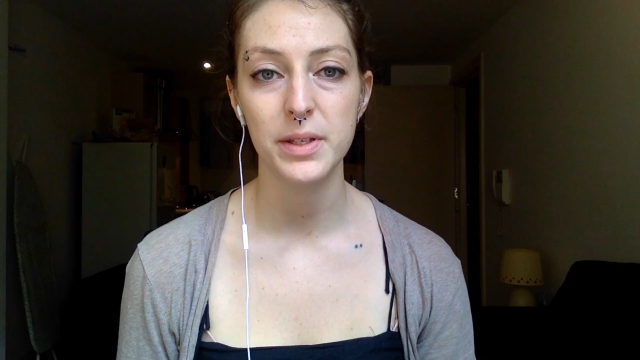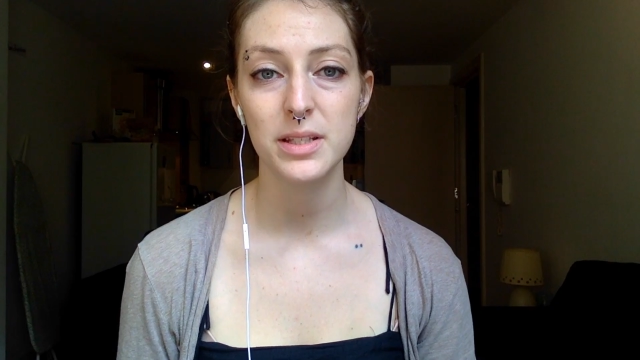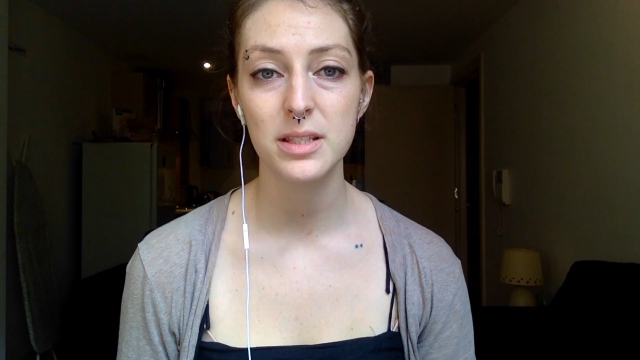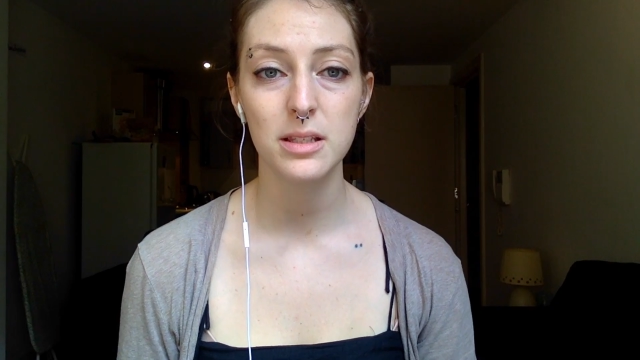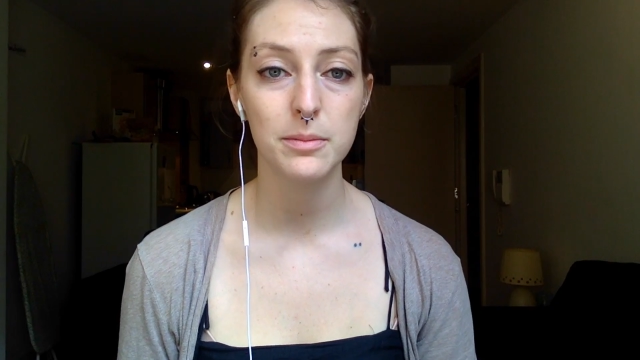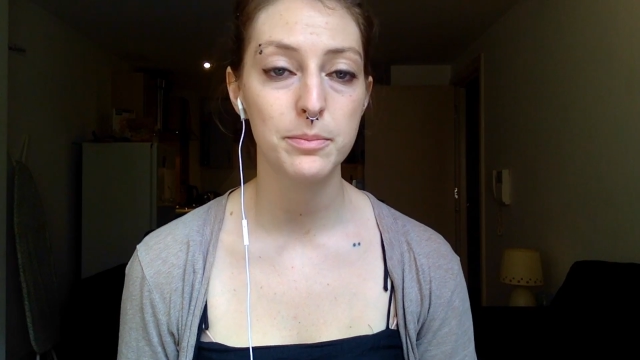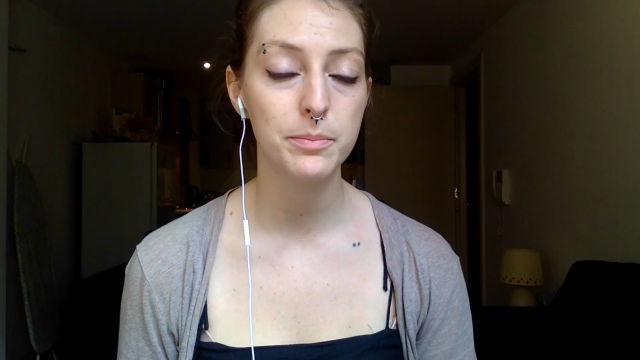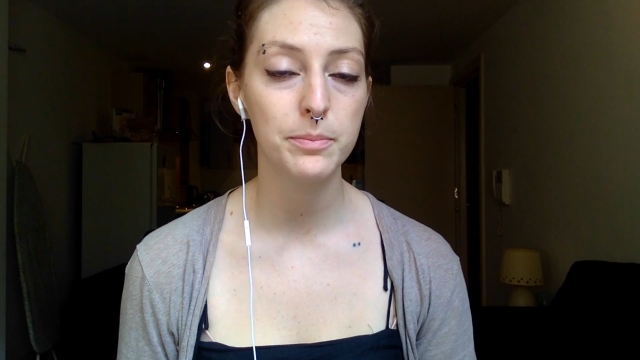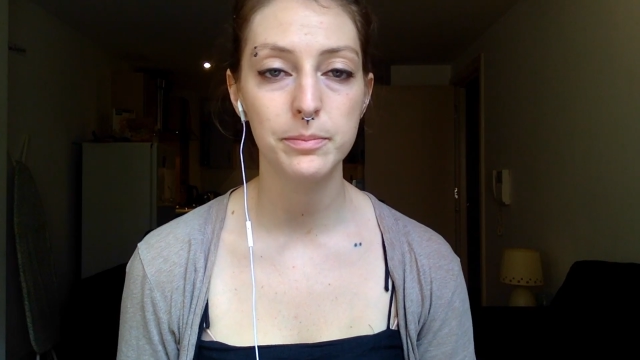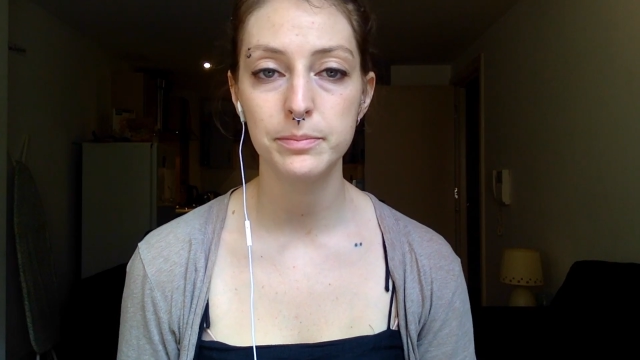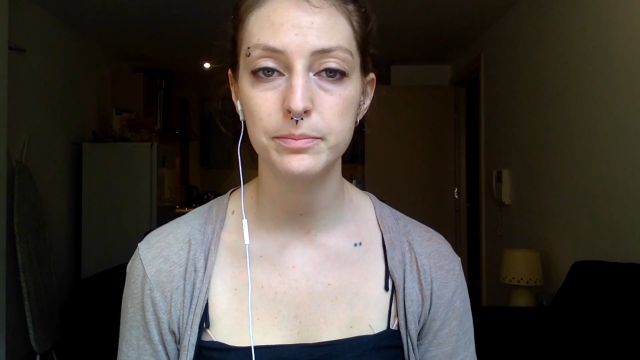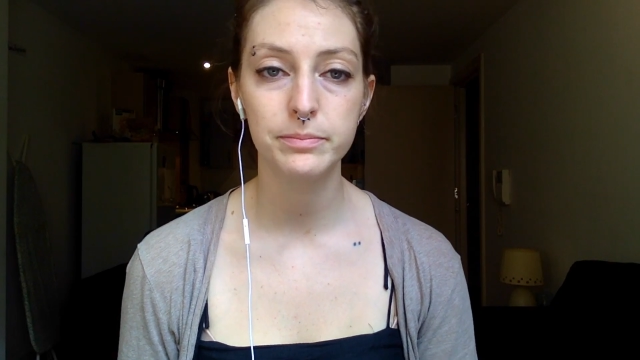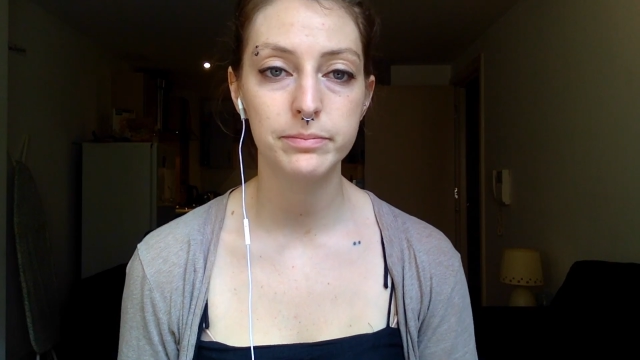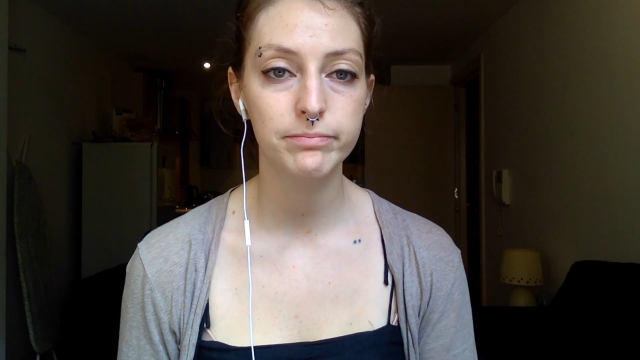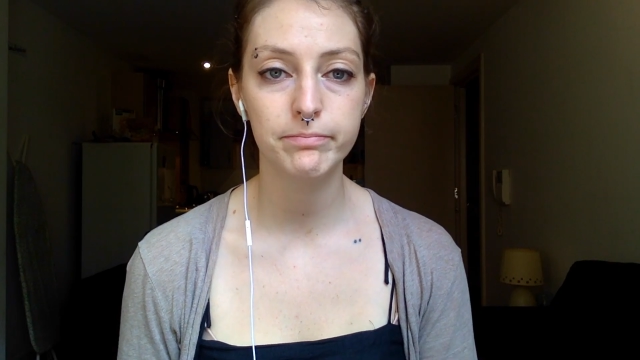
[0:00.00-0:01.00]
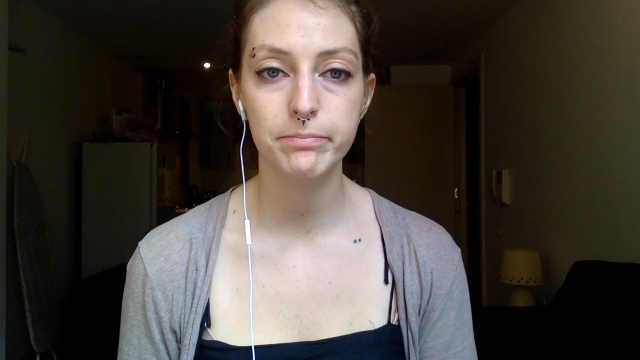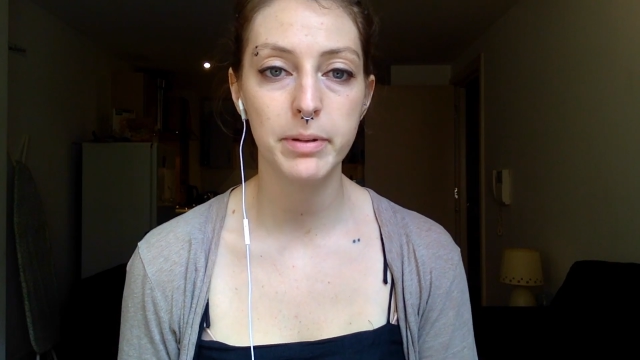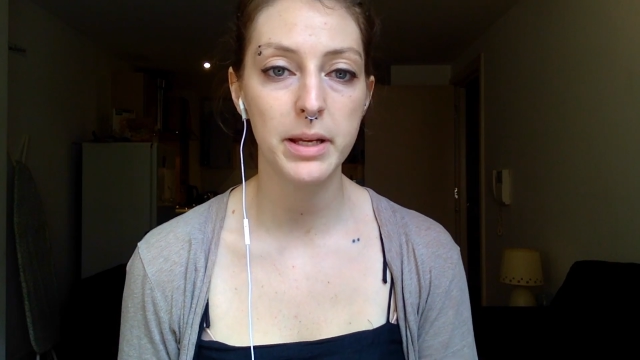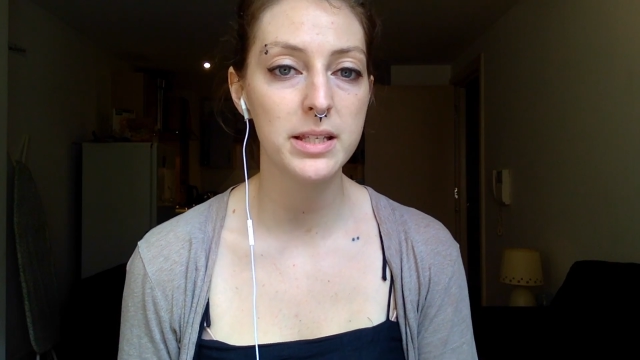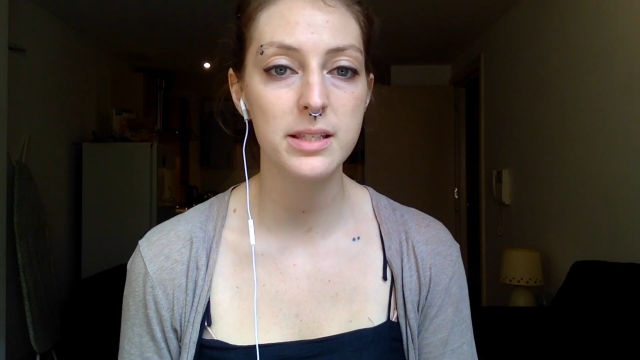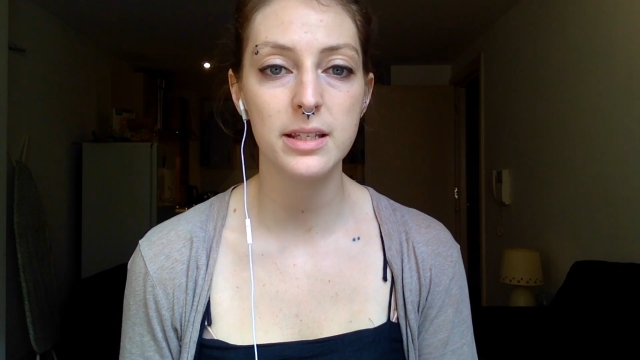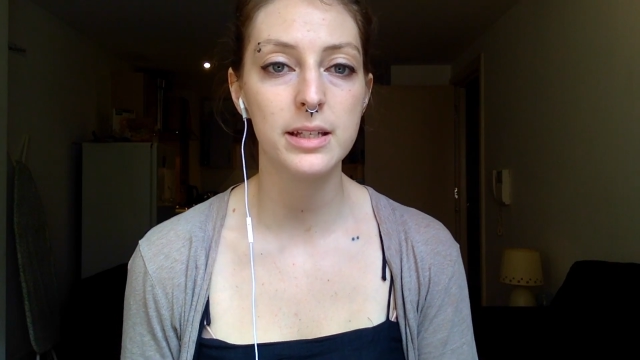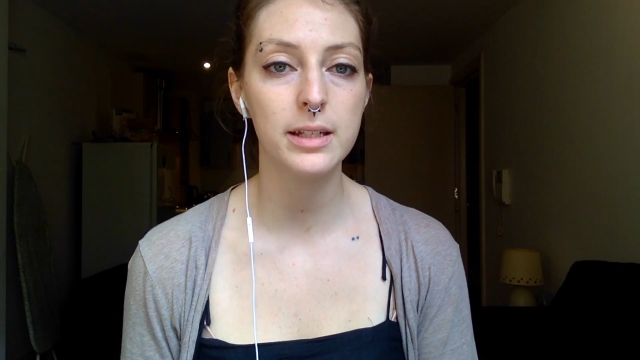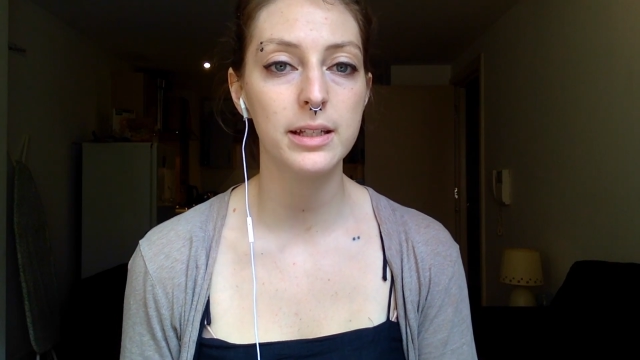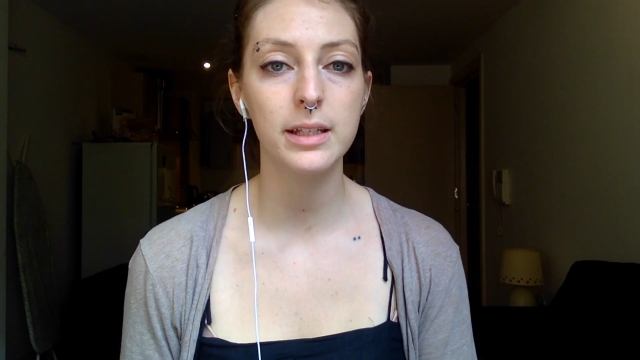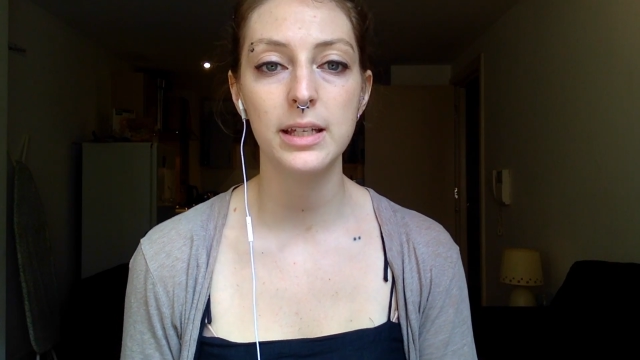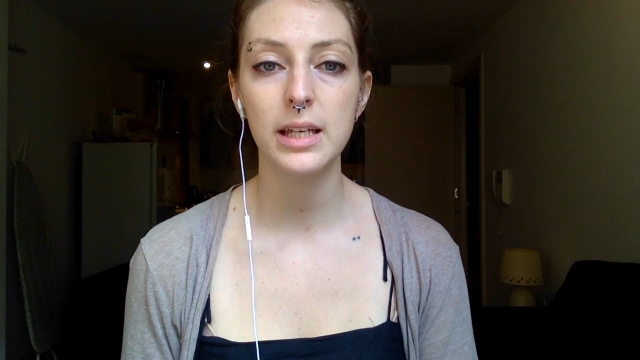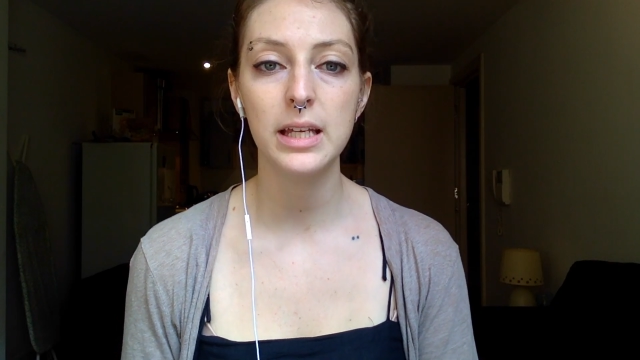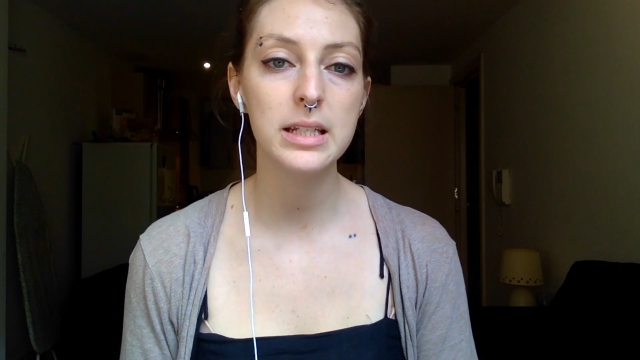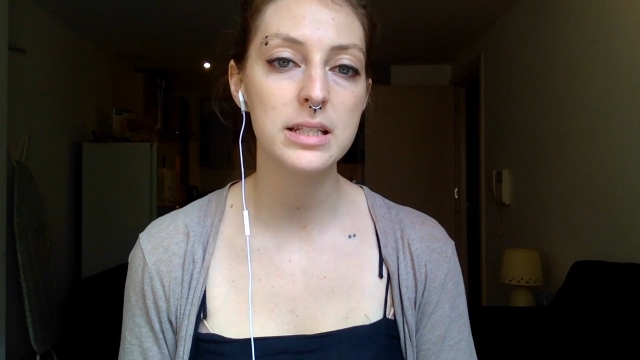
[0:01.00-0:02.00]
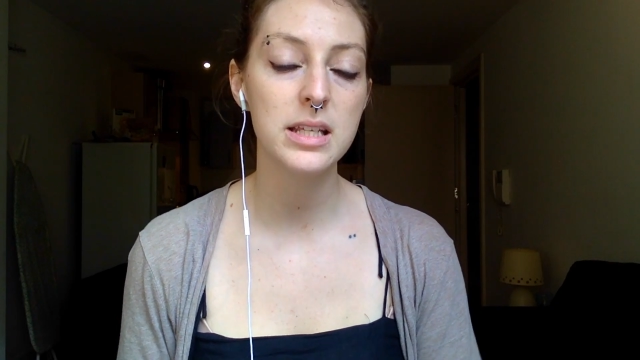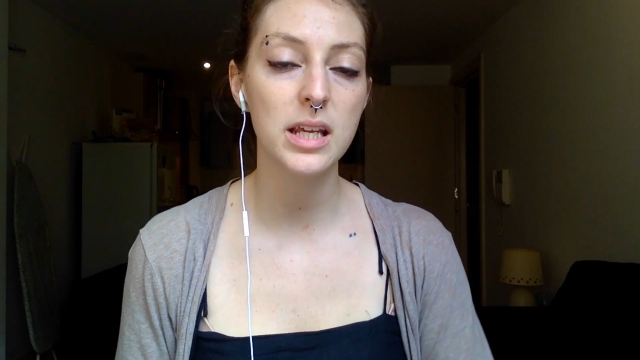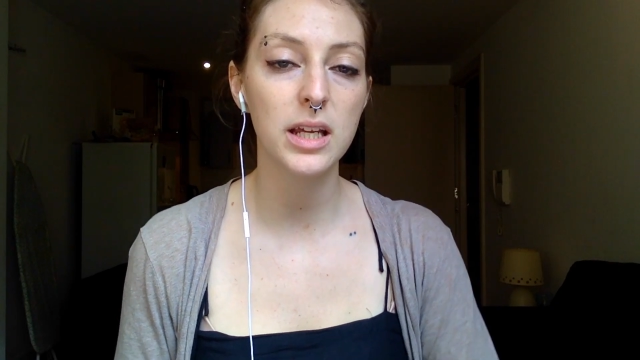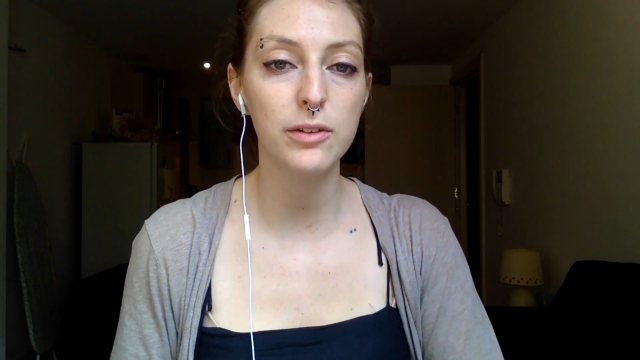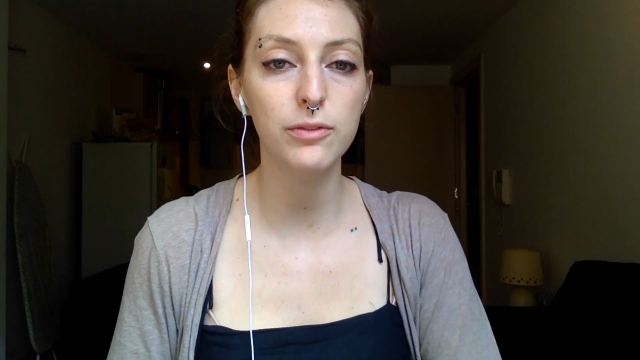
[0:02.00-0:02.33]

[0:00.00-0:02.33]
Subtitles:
a basically intake